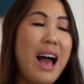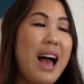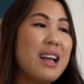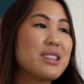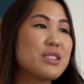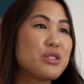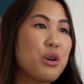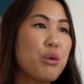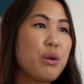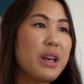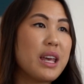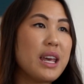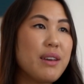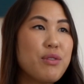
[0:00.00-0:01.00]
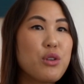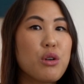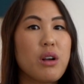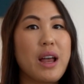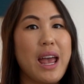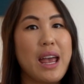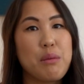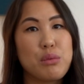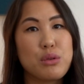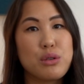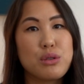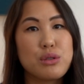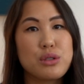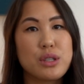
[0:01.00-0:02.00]
And so if you're
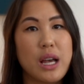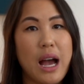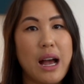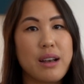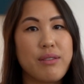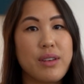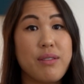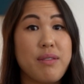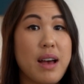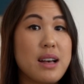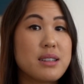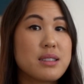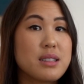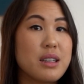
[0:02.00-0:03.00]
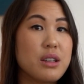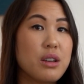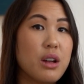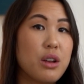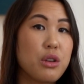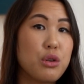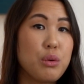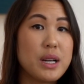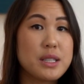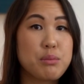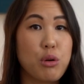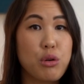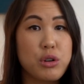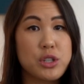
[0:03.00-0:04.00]
able to kind of invest in a
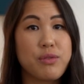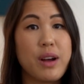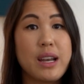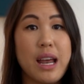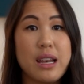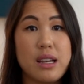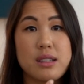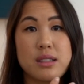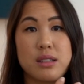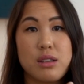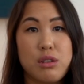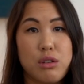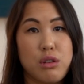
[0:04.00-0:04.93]
US brokerage fund and it's